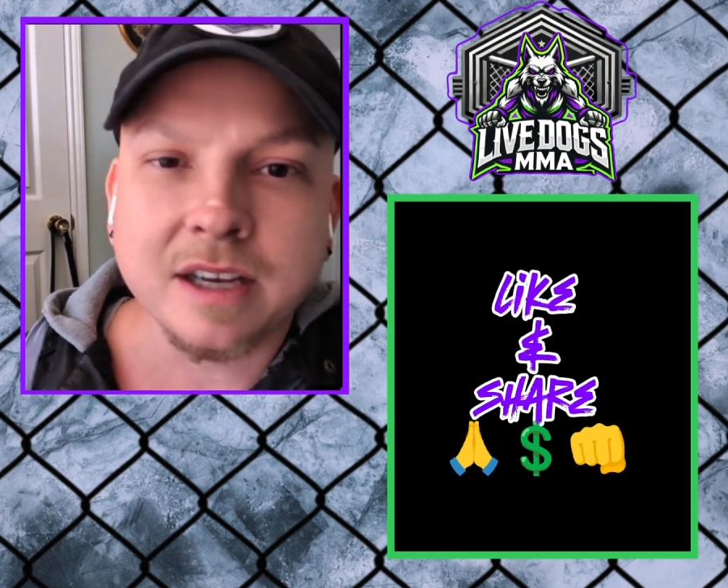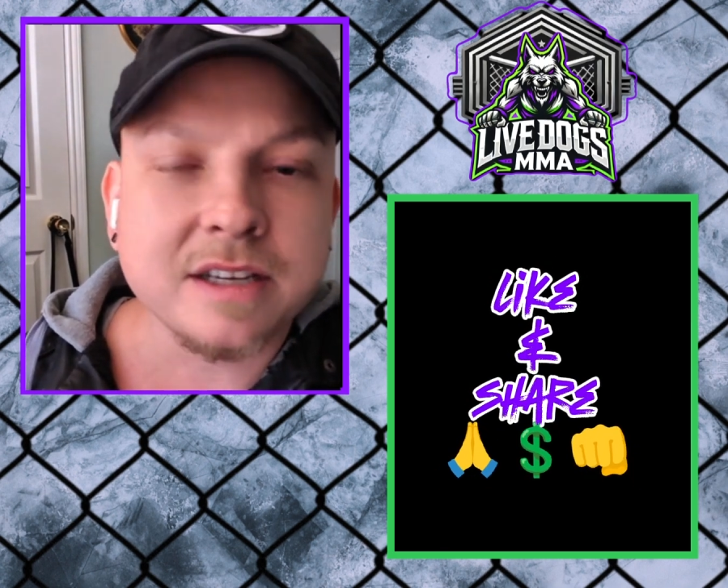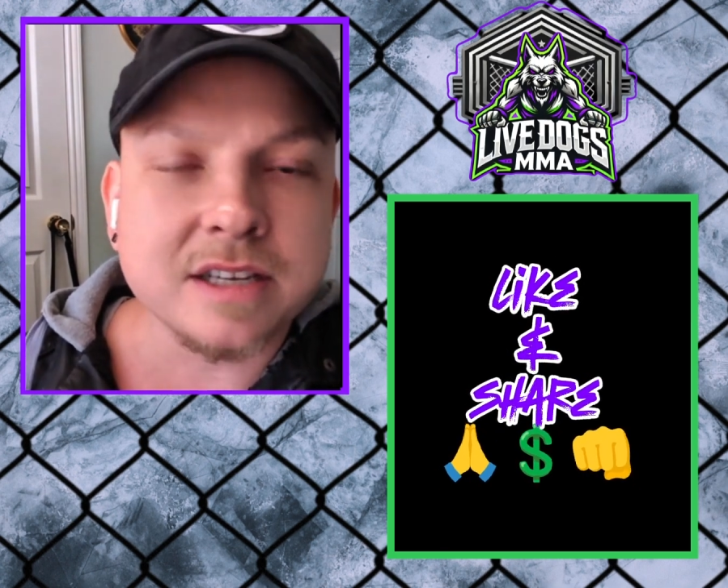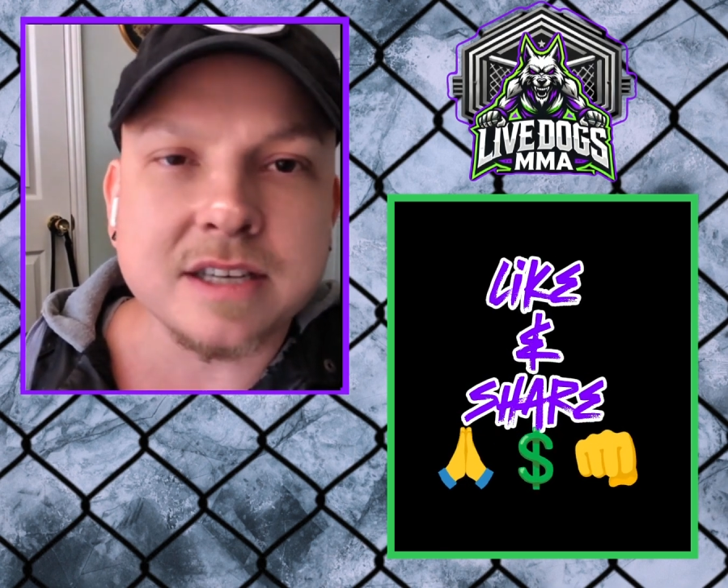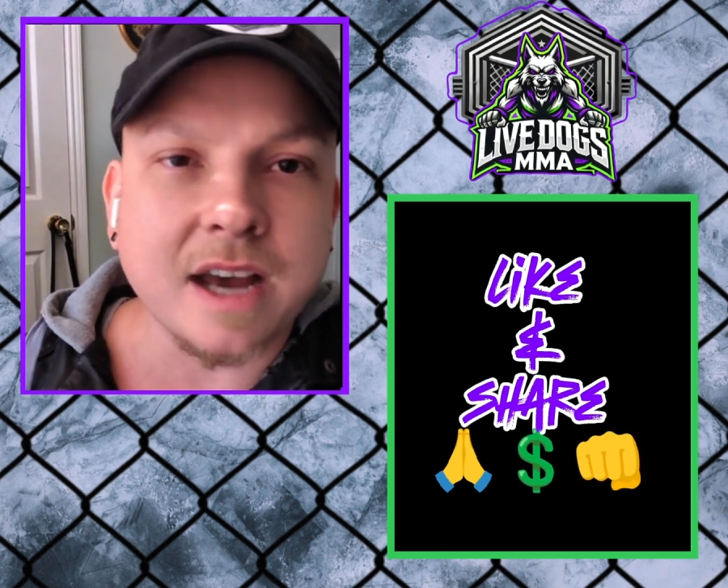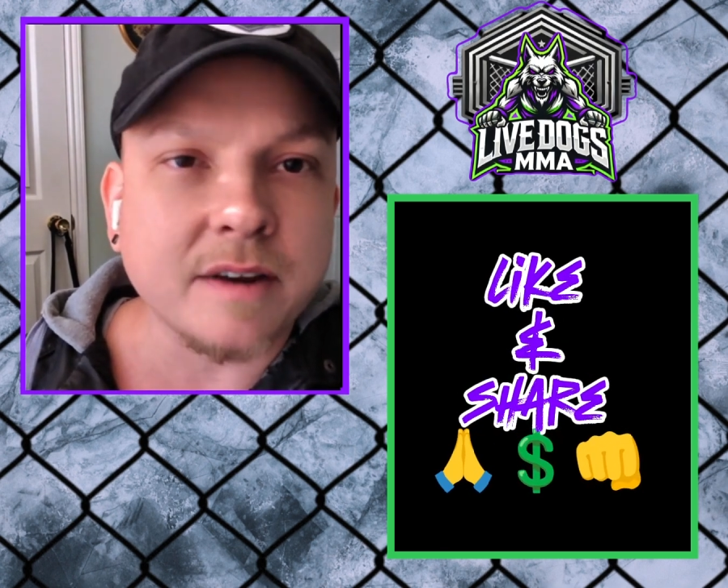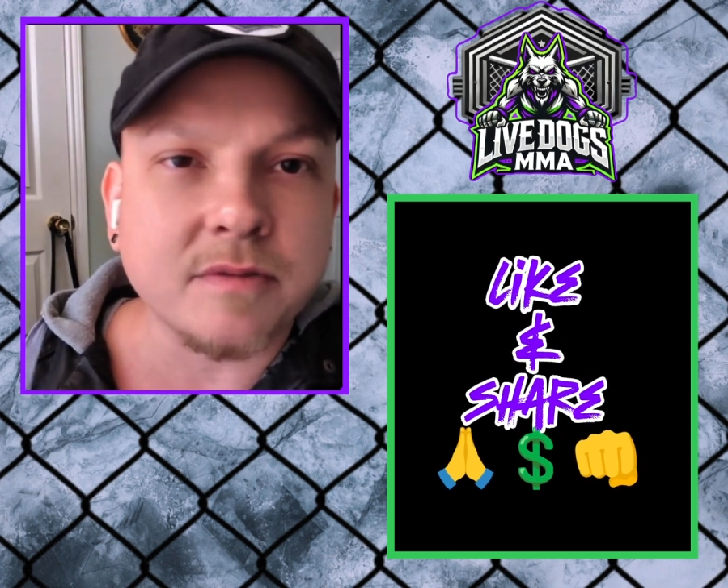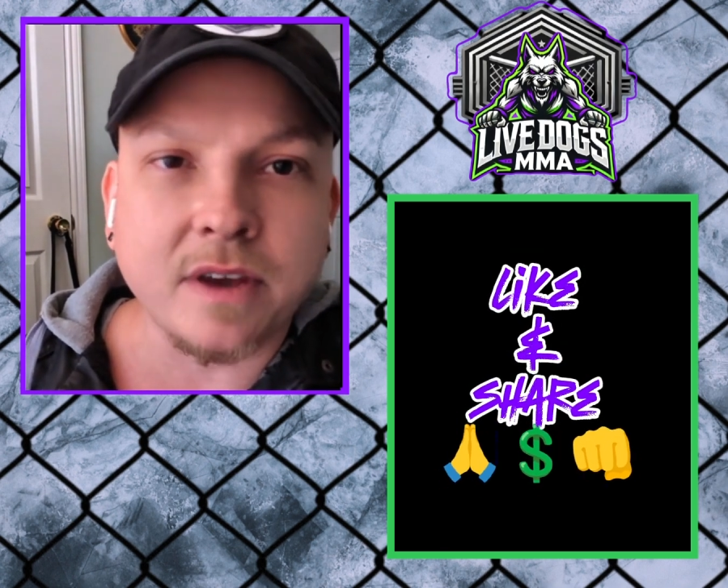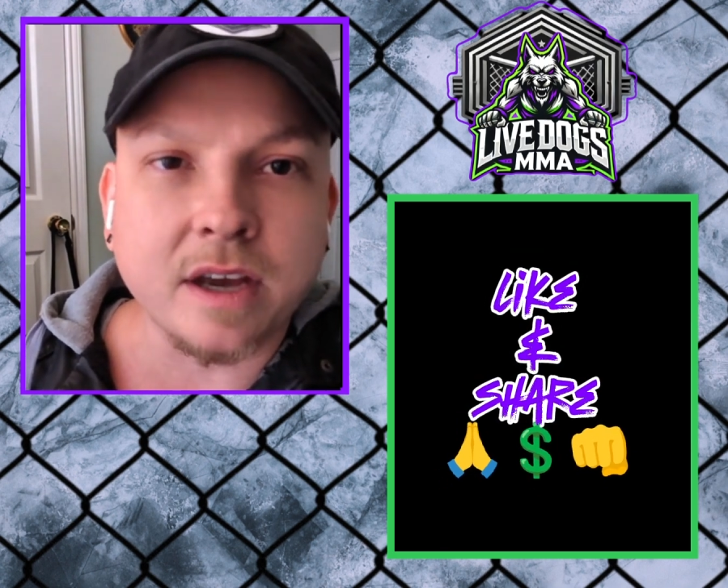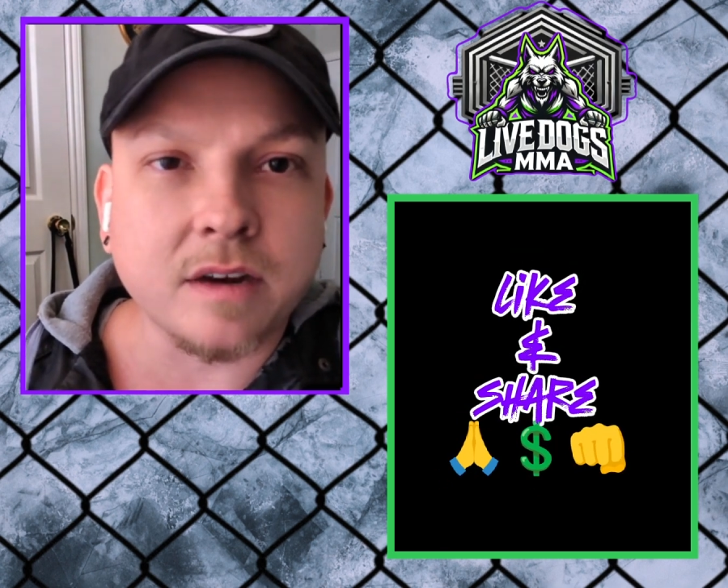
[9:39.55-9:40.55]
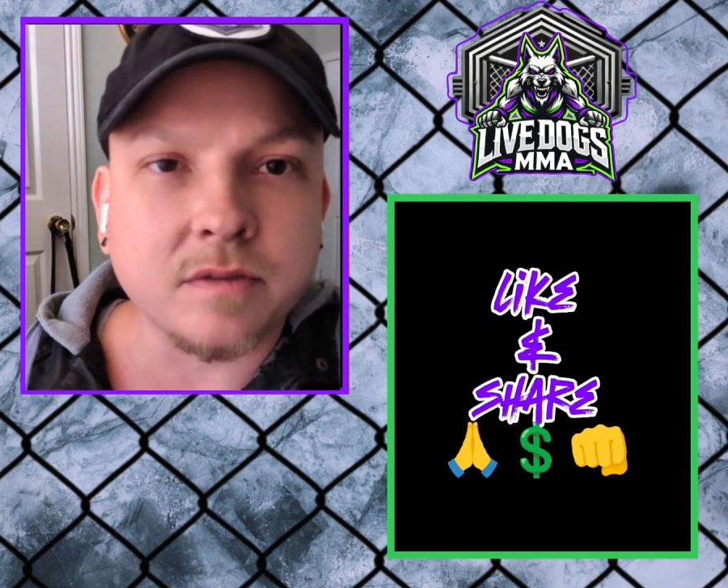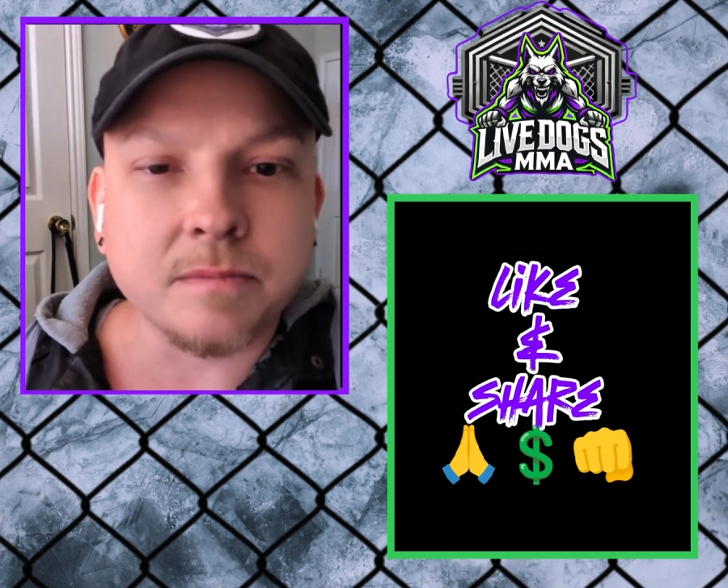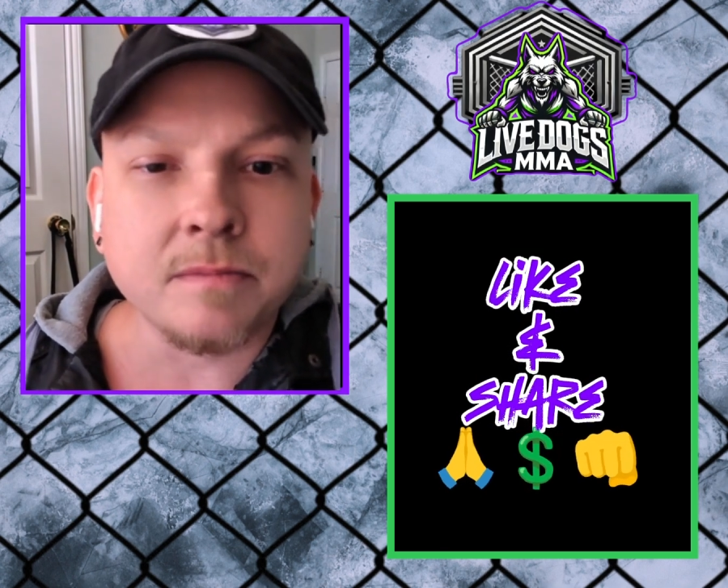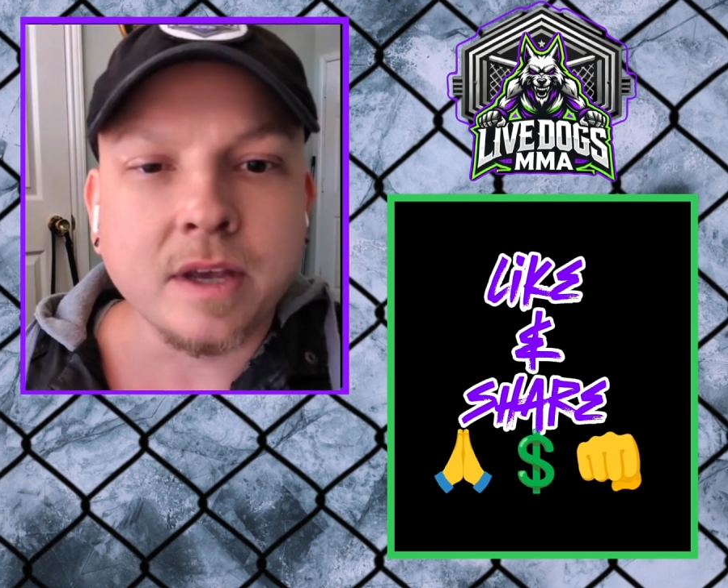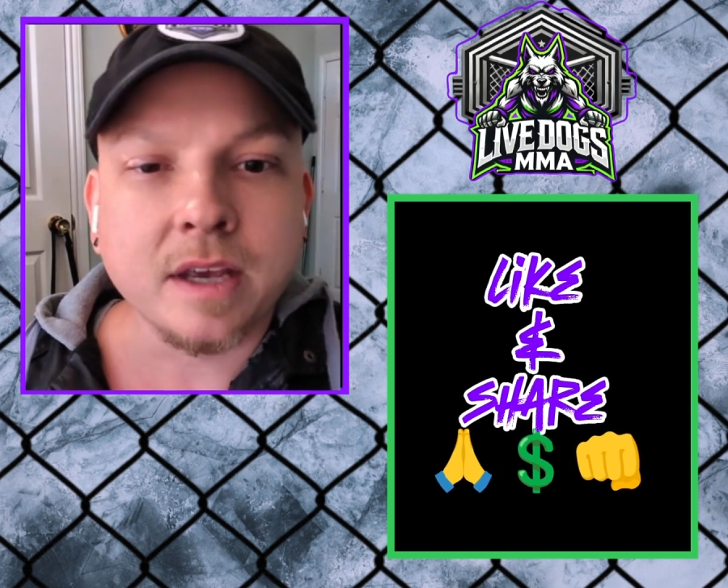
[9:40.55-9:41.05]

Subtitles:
Just not a fan of him.